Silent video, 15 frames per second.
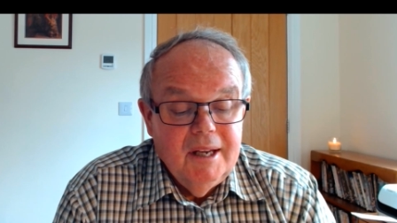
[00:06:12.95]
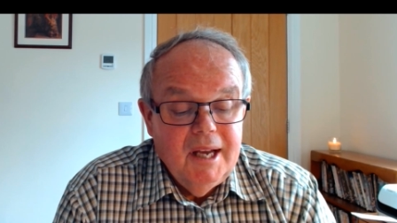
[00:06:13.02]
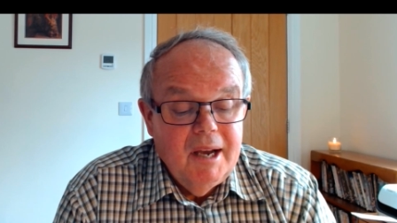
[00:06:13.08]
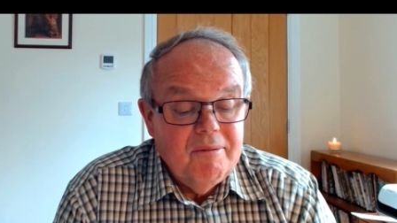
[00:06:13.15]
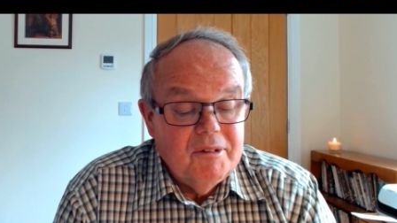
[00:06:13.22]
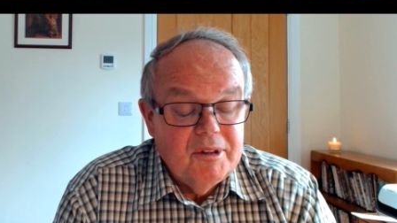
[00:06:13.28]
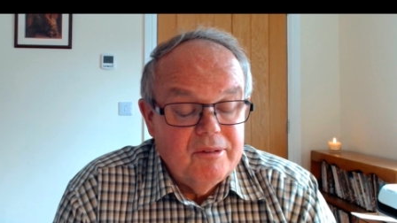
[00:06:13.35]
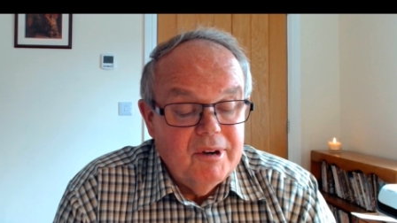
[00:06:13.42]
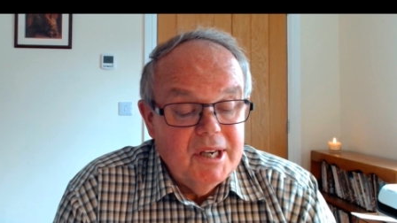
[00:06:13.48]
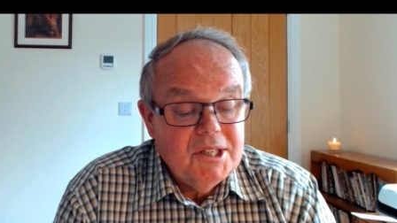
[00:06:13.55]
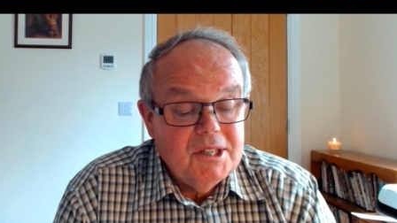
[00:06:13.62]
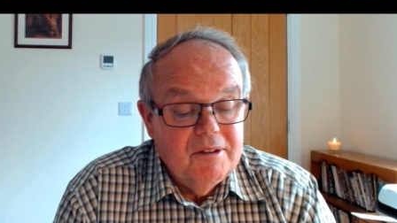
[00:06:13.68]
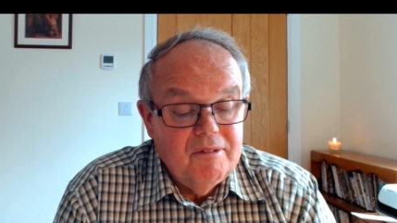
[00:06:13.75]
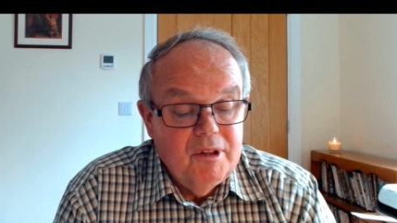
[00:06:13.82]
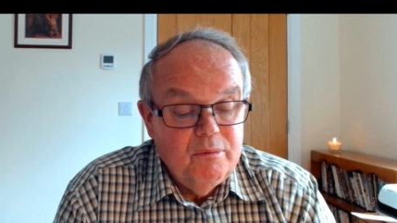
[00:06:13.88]
and for the
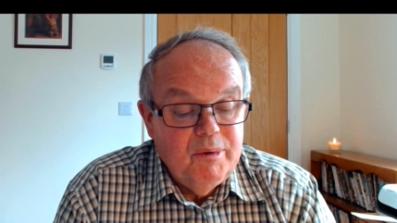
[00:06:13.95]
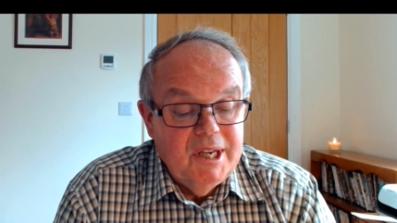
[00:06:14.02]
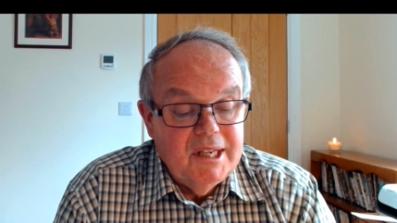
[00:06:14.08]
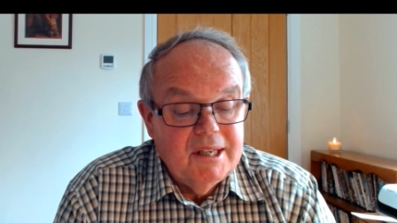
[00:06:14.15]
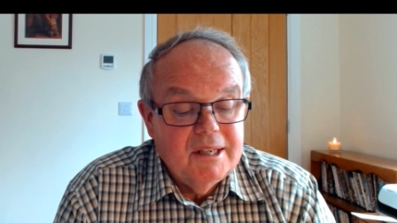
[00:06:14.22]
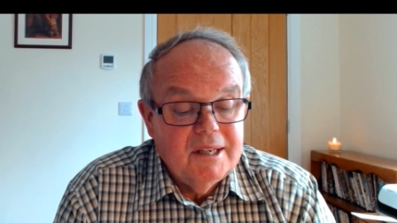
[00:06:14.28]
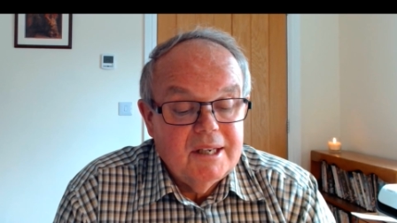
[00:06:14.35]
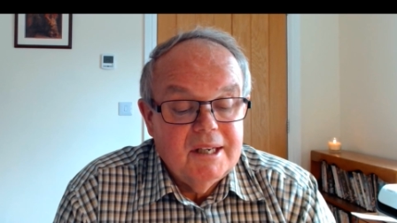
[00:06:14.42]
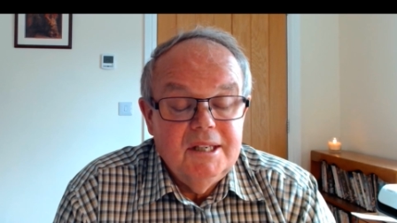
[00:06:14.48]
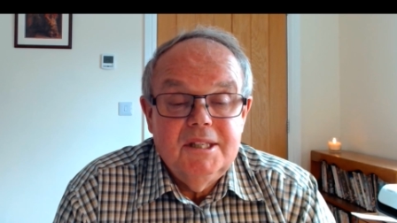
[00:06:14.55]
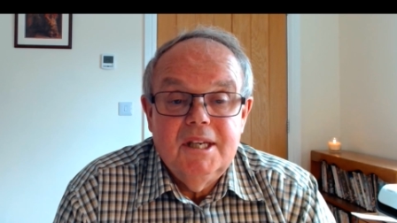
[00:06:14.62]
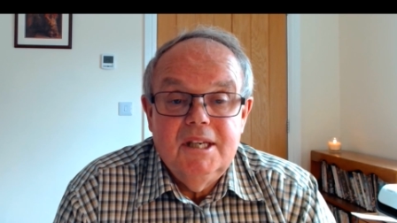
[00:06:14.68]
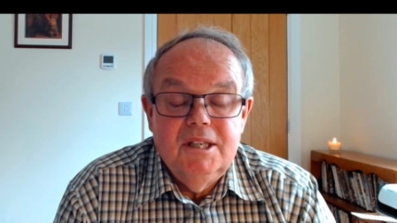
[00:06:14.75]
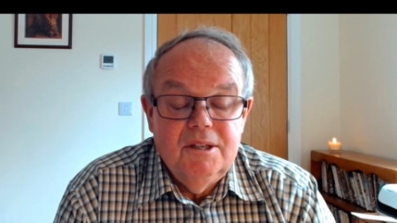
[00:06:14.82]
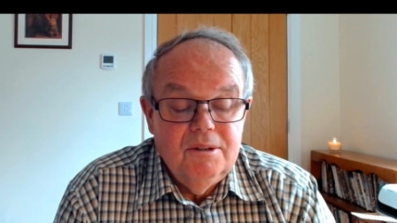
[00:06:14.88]
rest of the week
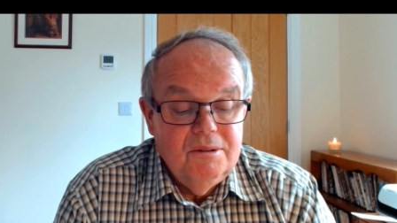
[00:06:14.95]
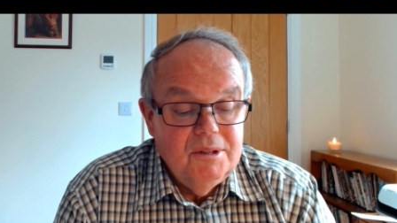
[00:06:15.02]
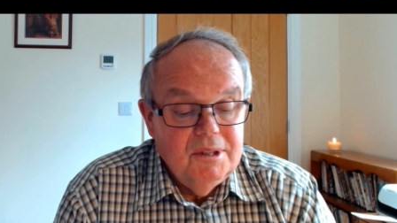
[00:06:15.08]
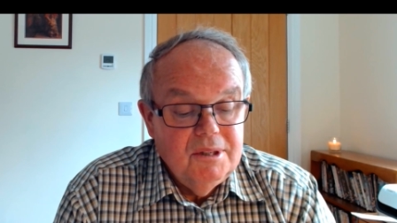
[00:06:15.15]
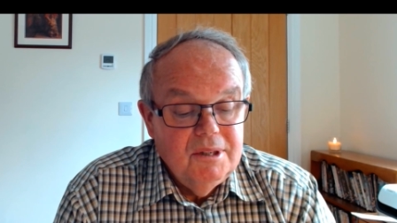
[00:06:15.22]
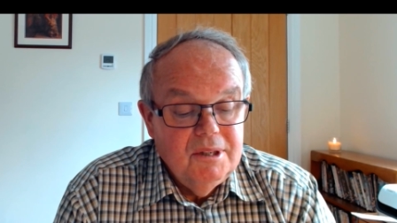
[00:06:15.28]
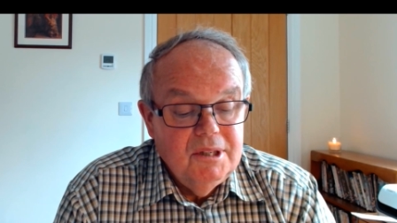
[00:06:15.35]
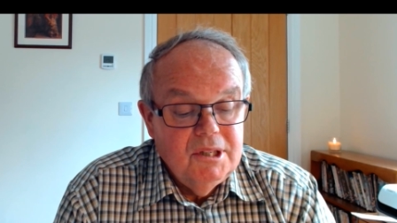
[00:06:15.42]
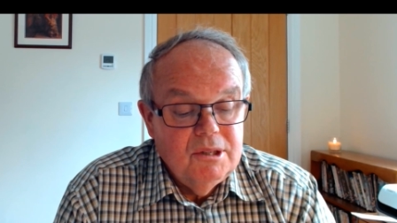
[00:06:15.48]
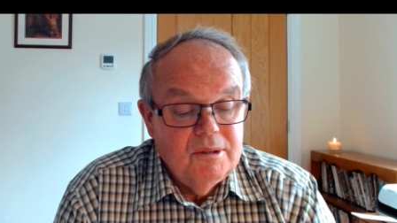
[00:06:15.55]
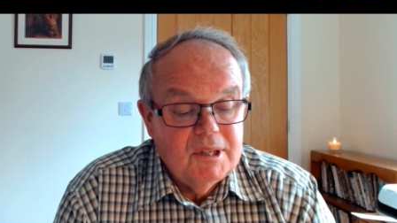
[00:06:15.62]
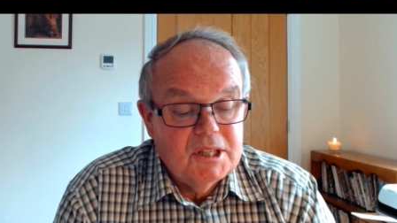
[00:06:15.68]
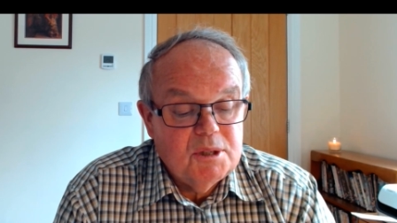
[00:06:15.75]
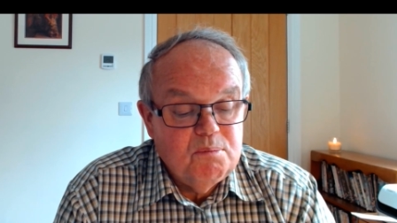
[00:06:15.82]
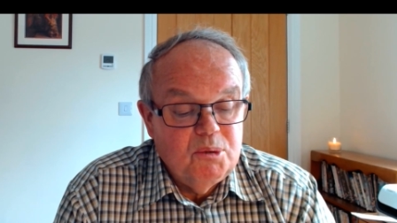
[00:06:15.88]
continued to
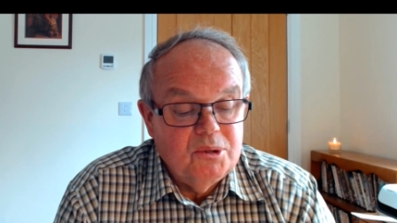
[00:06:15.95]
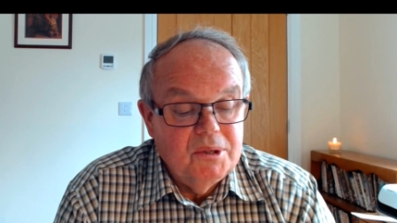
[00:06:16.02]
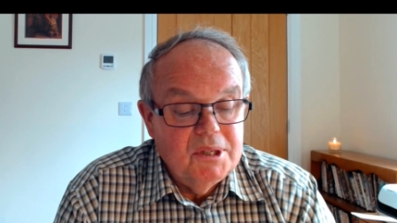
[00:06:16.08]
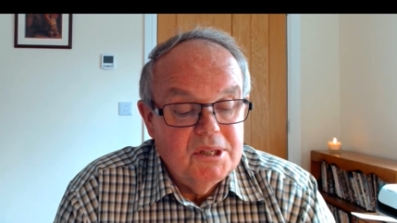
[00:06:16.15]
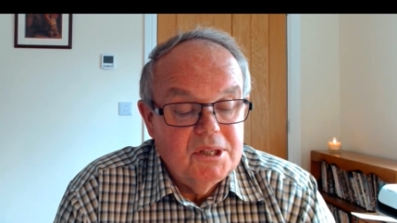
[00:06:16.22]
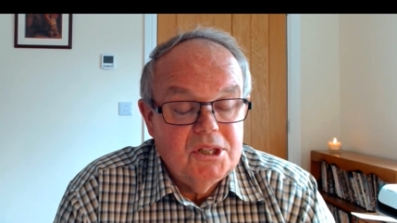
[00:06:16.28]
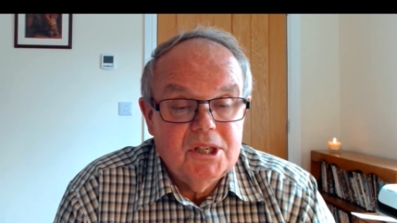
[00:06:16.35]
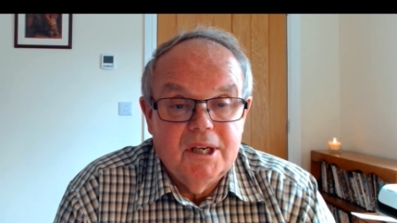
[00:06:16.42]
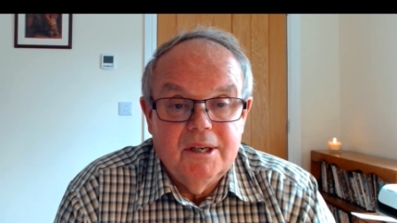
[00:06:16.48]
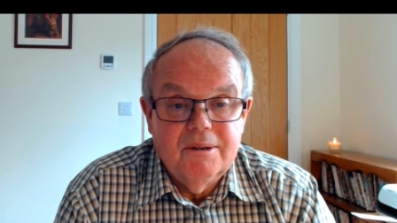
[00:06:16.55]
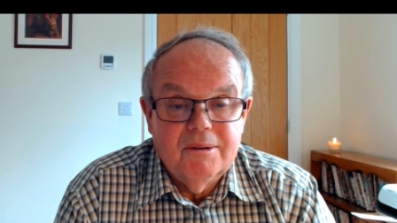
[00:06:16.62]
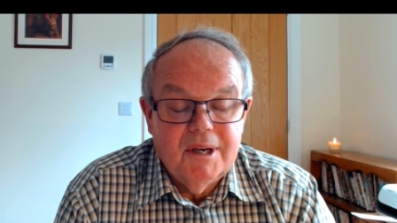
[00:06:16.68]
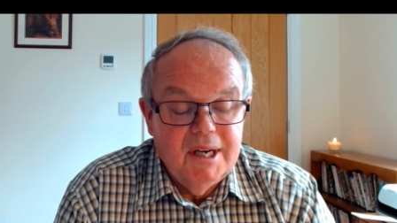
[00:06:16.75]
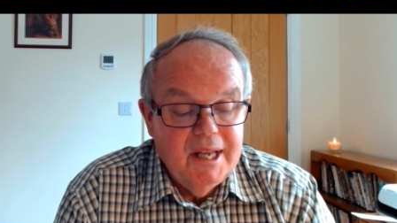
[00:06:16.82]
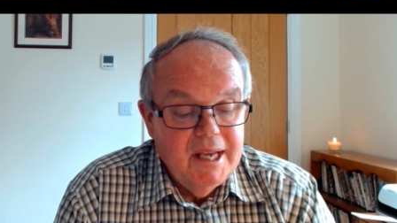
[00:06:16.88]
exploit
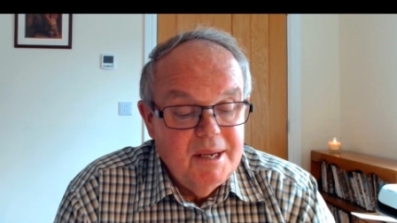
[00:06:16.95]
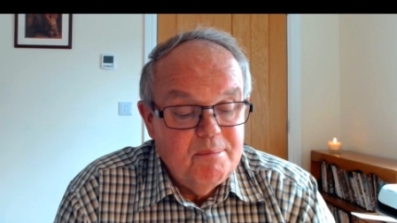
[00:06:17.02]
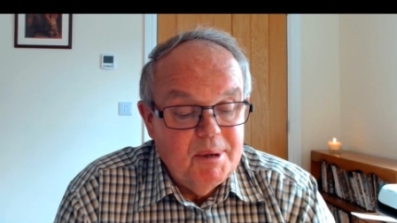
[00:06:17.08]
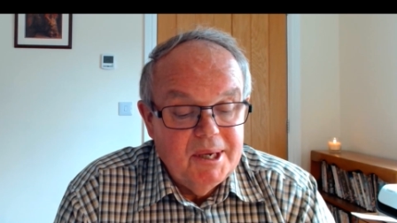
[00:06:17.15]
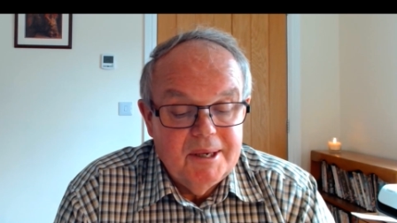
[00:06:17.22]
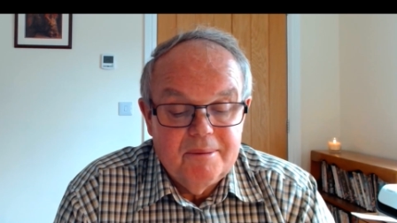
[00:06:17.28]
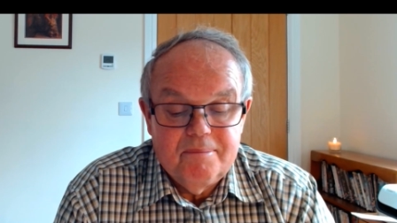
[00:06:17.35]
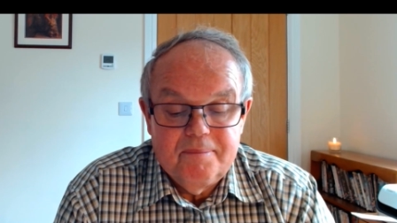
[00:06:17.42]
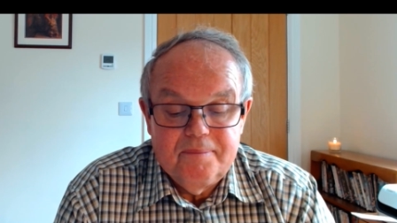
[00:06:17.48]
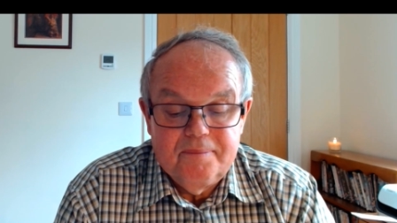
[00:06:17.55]
child labour.